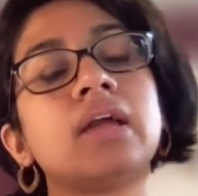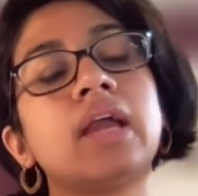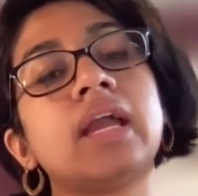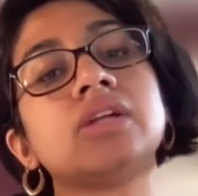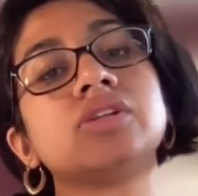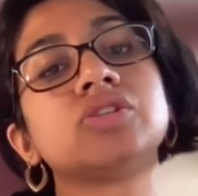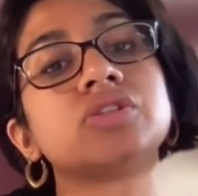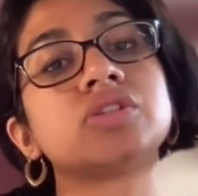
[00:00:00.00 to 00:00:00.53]

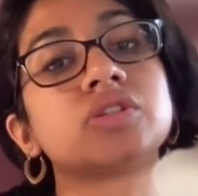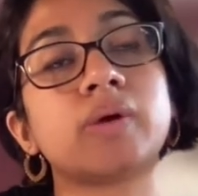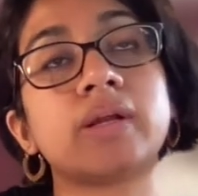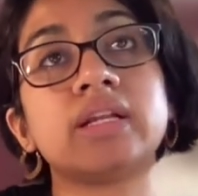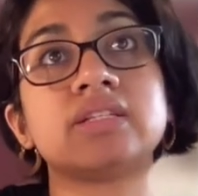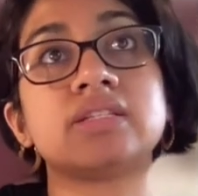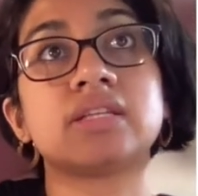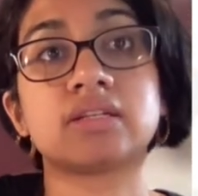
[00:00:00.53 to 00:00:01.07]
ages
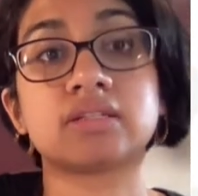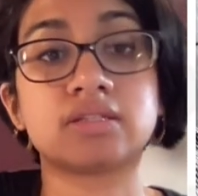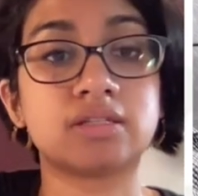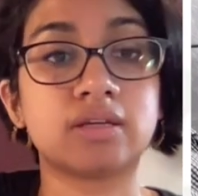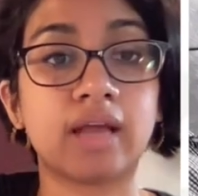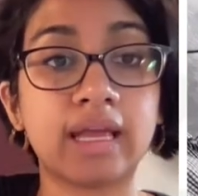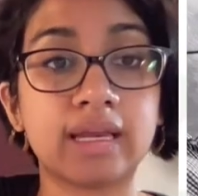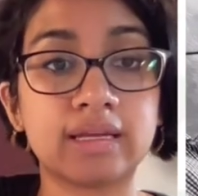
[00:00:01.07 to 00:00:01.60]
26
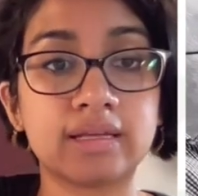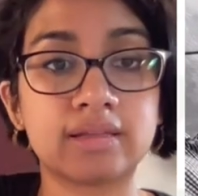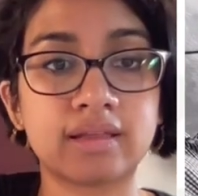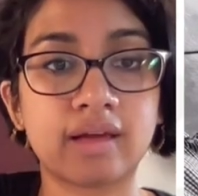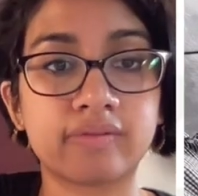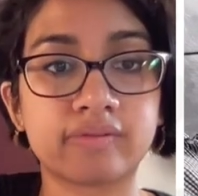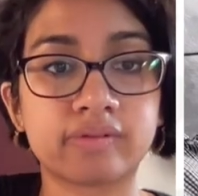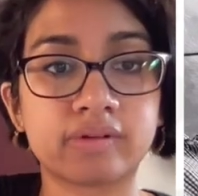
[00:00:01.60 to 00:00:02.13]
to
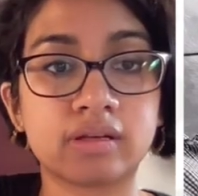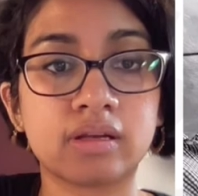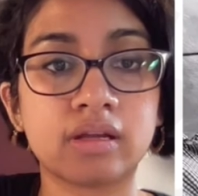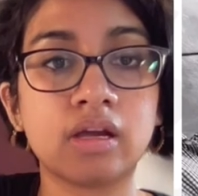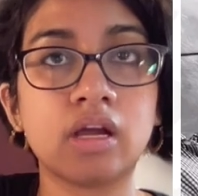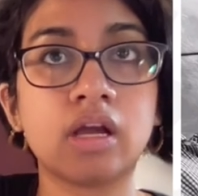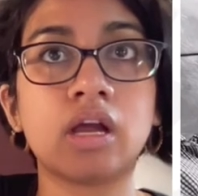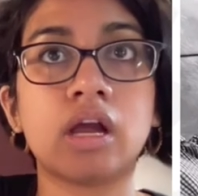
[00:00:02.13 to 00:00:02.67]
87.
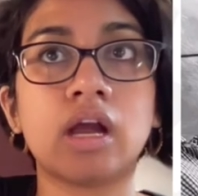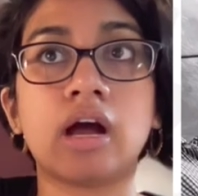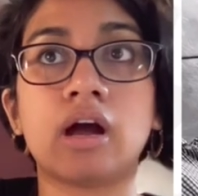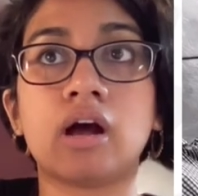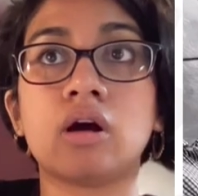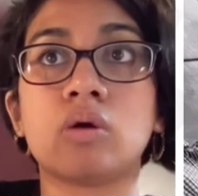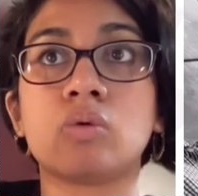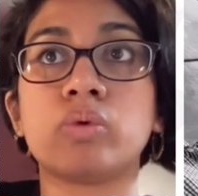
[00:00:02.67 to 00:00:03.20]

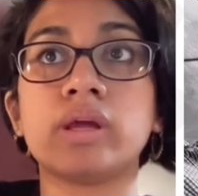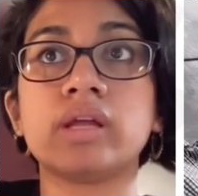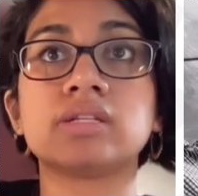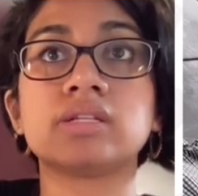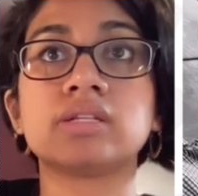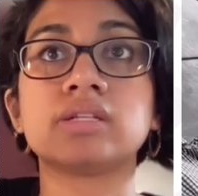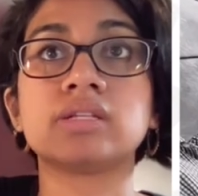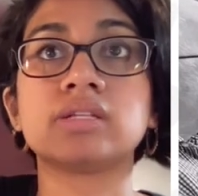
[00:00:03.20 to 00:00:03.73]
We
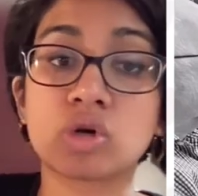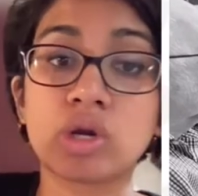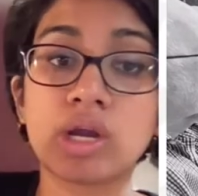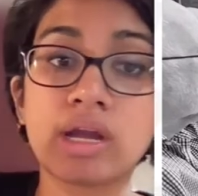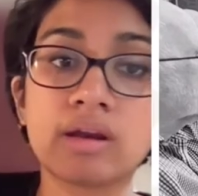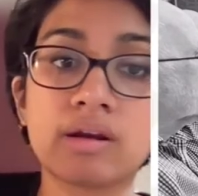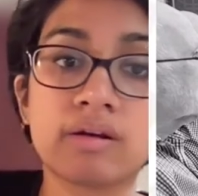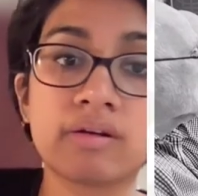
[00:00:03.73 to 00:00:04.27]
did some
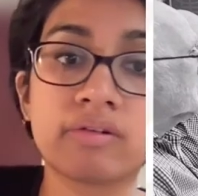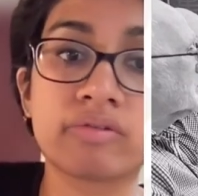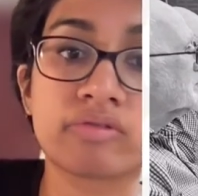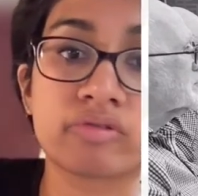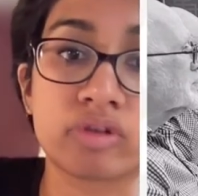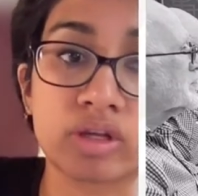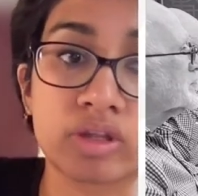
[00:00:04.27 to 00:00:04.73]
creative